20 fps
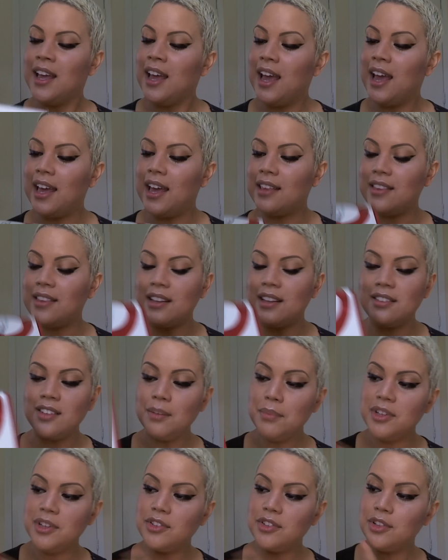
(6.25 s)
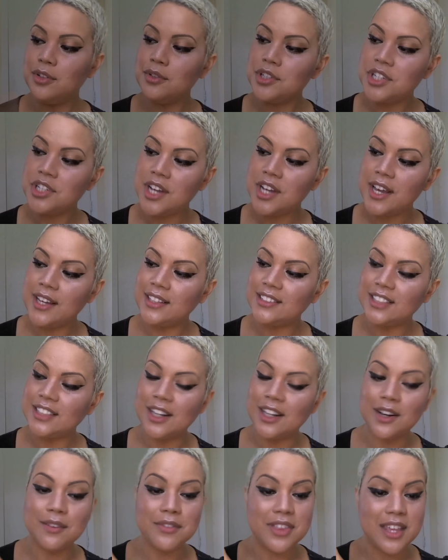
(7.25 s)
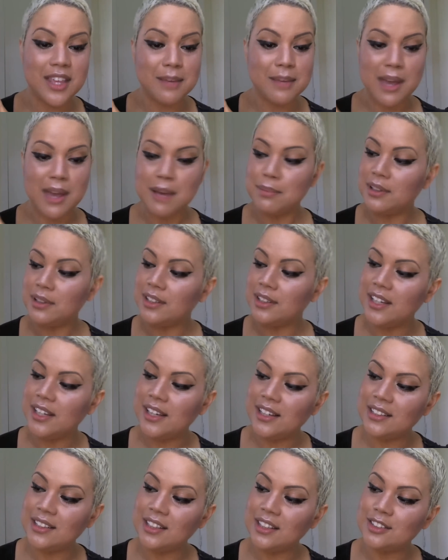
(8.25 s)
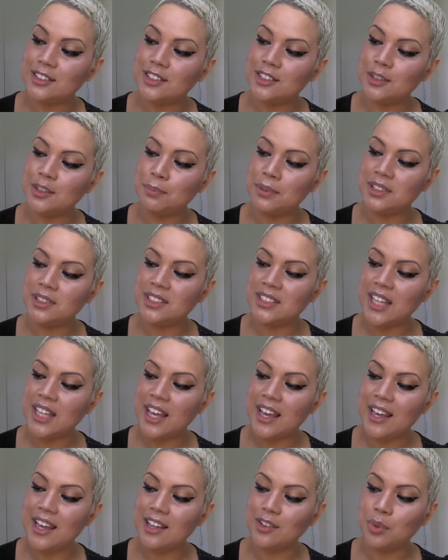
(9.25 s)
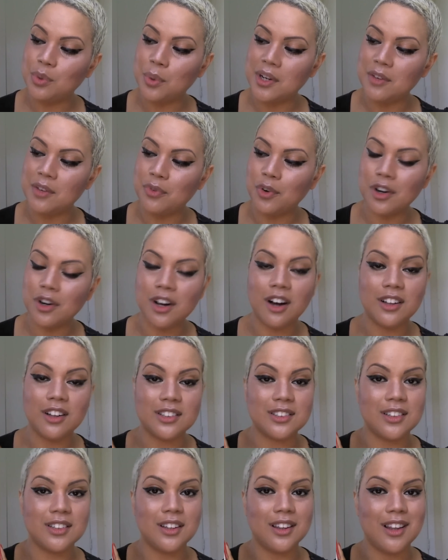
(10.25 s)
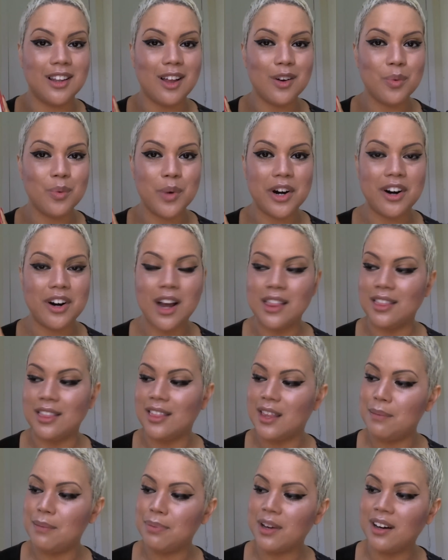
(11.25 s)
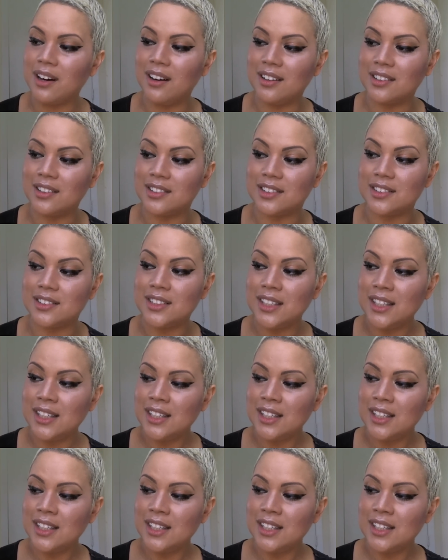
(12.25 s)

and they sent me two shades of the Maybelline Superstay 24 color longwear lip color.